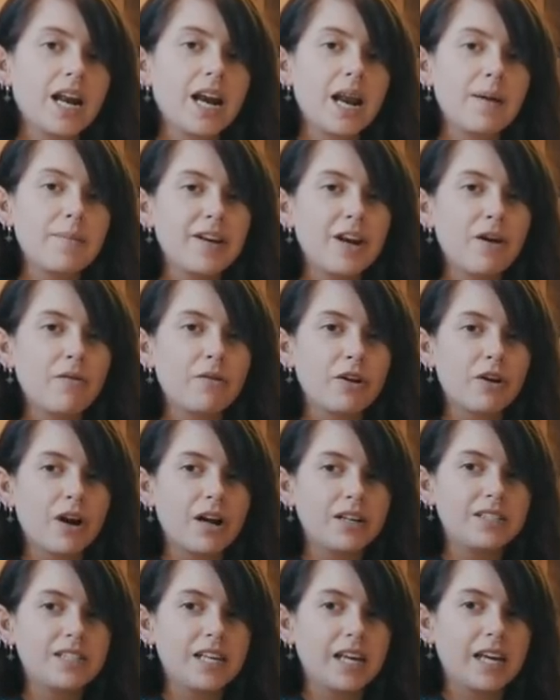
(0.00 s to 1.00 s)
Let me know what you
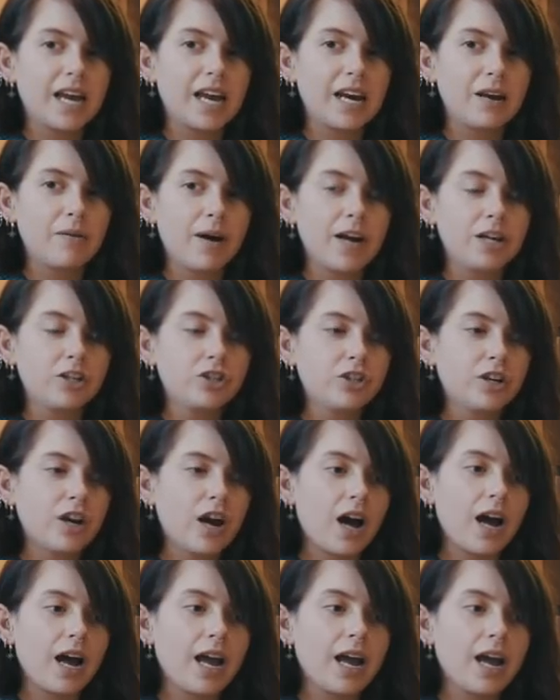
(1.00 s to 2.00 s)
guys think anyway. Should
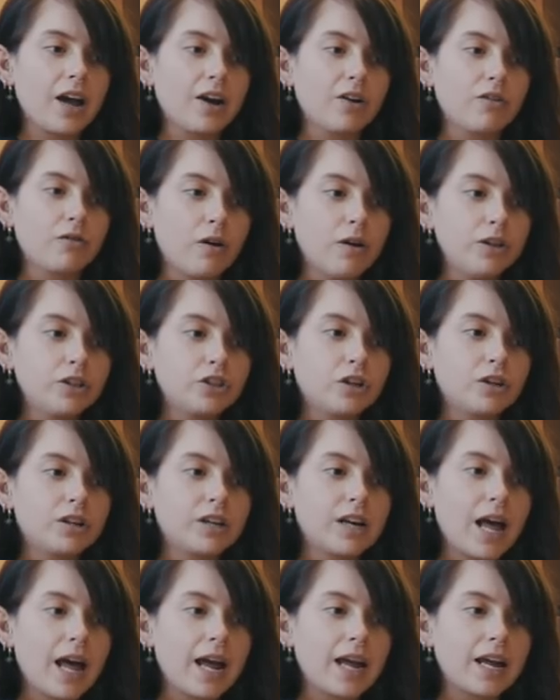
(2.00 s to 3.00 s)
I grow it
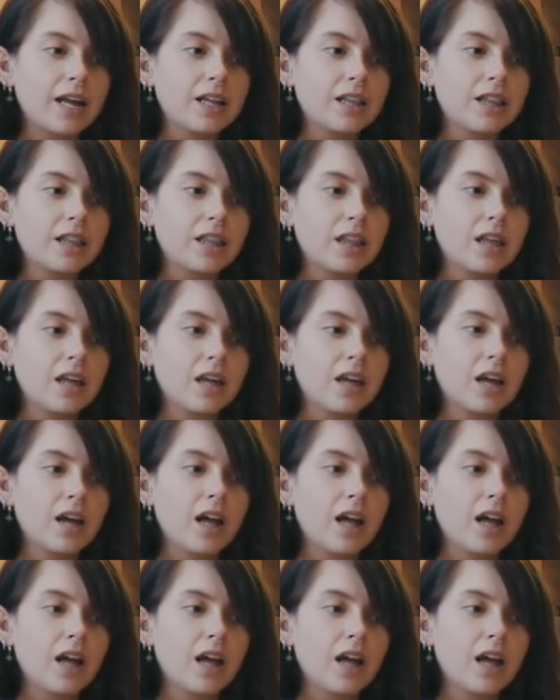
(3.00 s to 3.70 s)
shoulder length